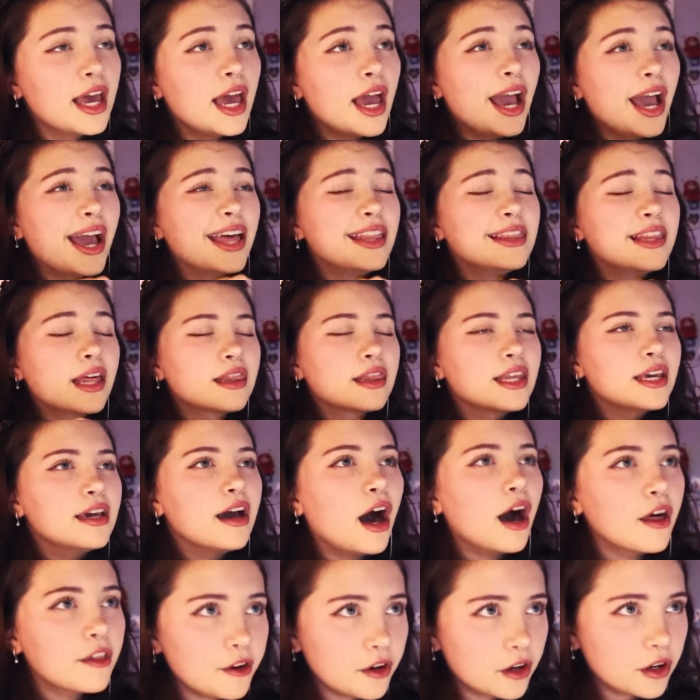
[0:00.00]
And then the
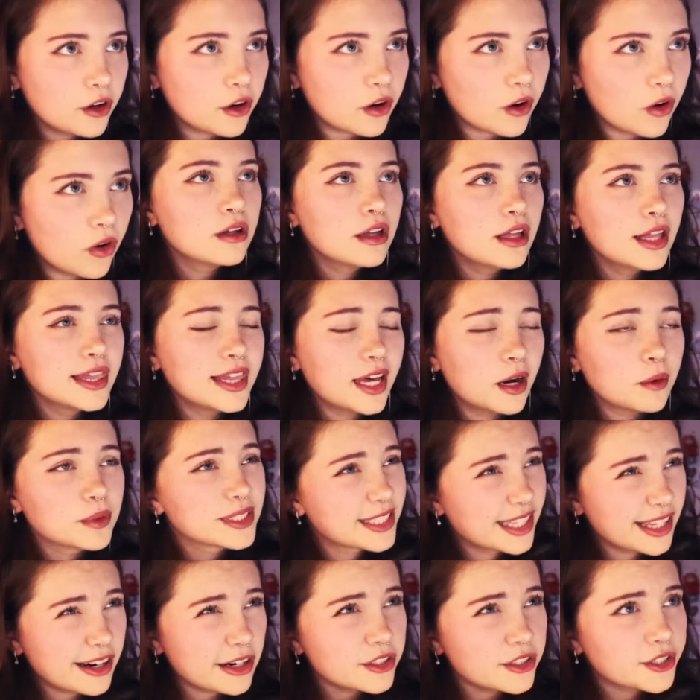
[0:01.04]
other girl that was
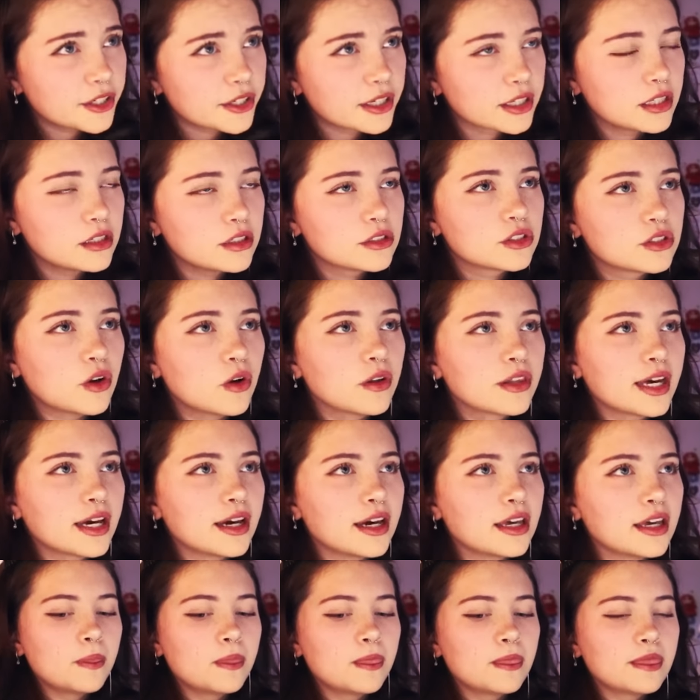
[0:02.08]
there during the assault
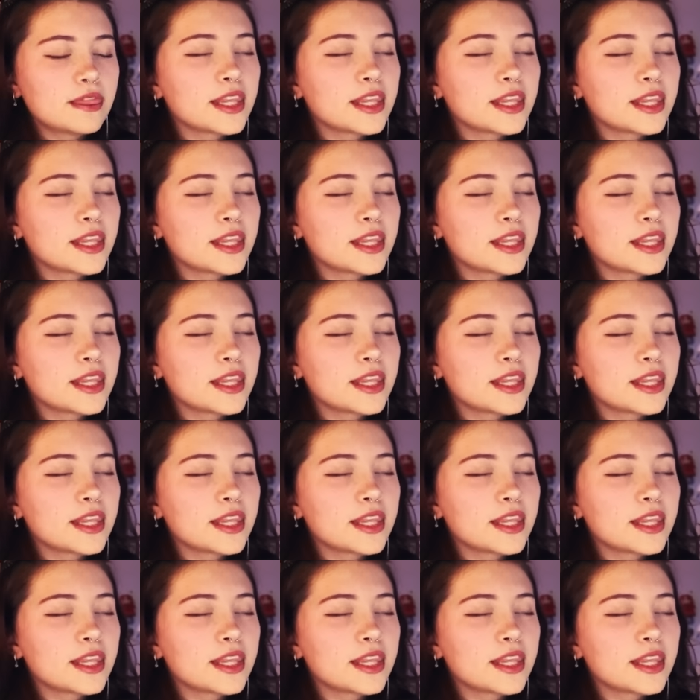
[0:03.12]
that